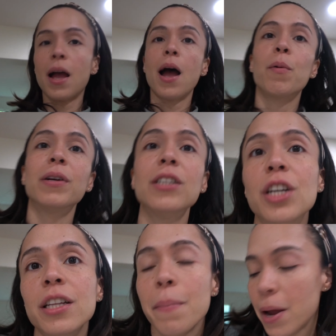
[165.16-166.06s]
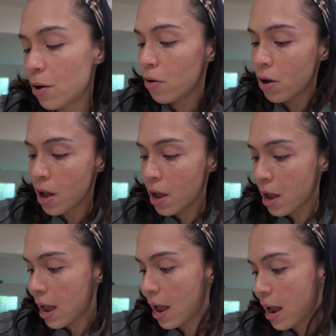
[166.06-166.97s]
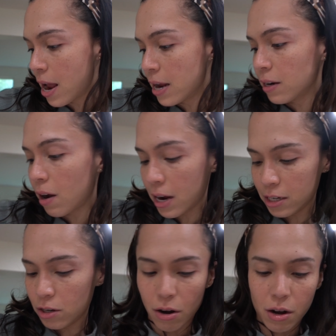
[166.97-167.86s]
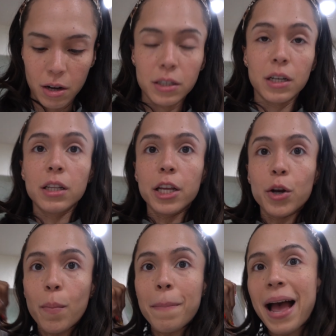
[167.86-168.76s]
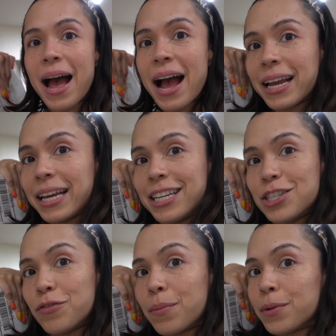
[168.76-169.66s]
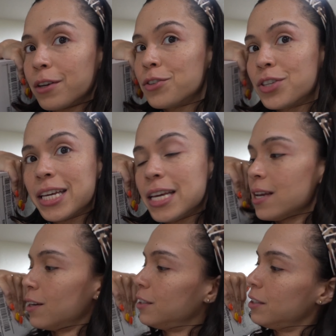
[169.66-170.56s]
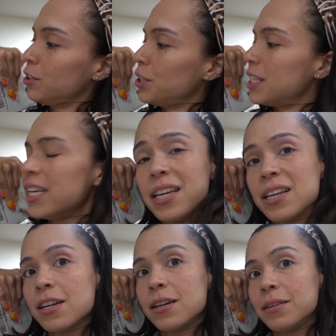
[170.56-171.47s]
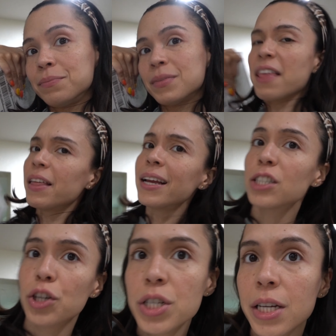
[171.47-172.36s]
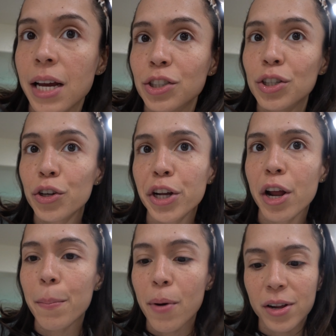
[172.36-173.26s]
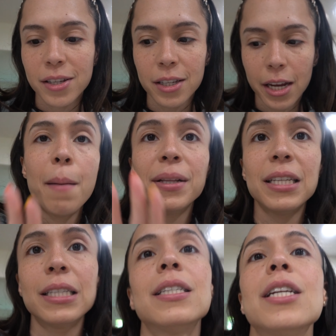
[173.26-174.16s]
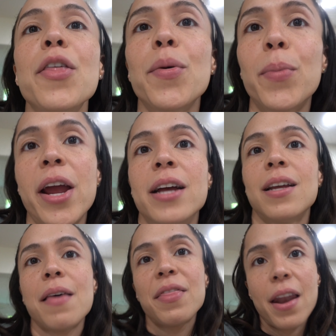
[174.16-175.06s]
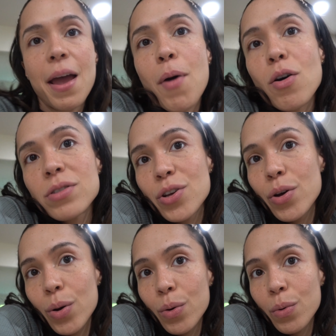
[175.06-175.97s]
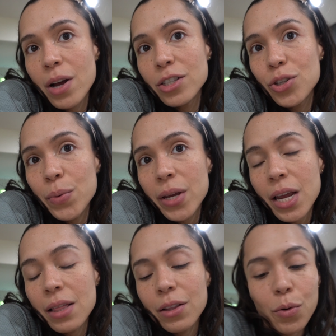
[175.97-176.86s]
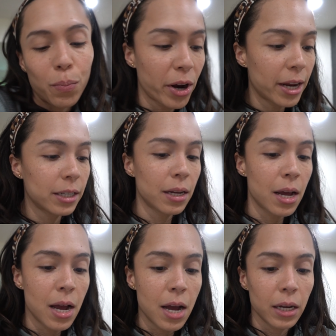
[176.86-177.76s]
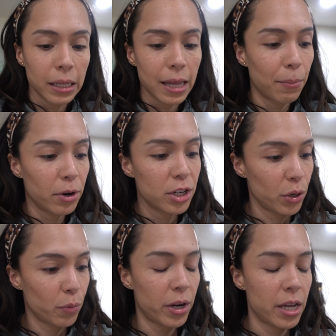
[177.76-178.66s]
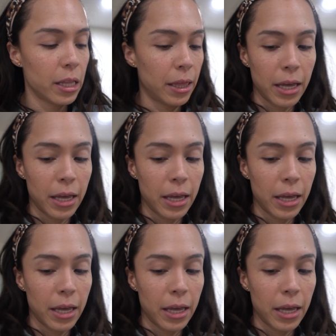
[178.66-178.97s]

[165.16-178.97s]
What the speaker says: I went to check the mail and I got a little package from Guzzi. I think it's Guzzi. I should look it up, honestly. But this is another brand that I'm also doing a little brand collaboration with.